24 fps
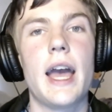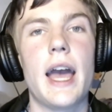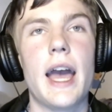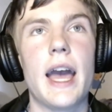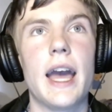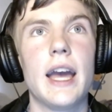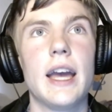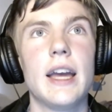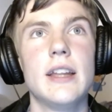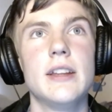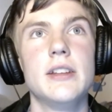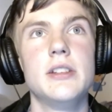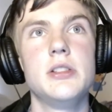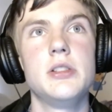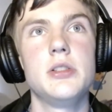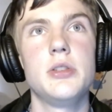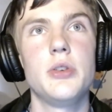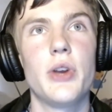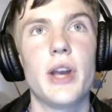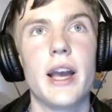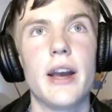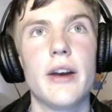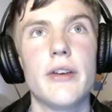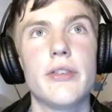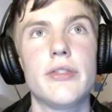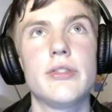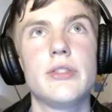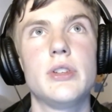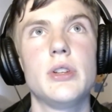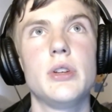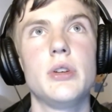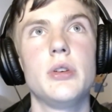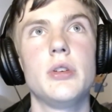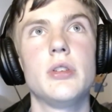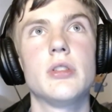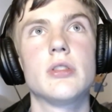and you have
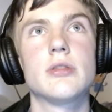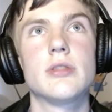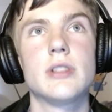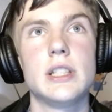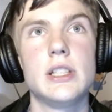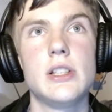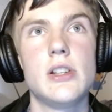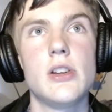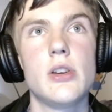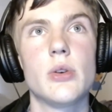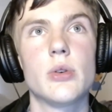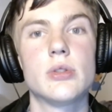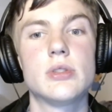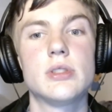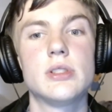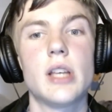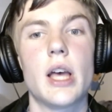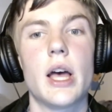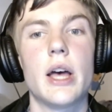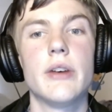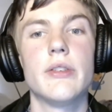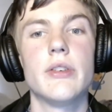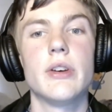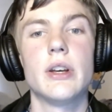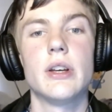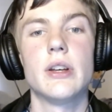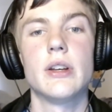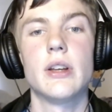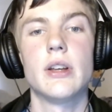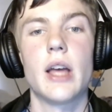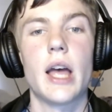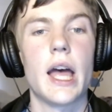to renew your server,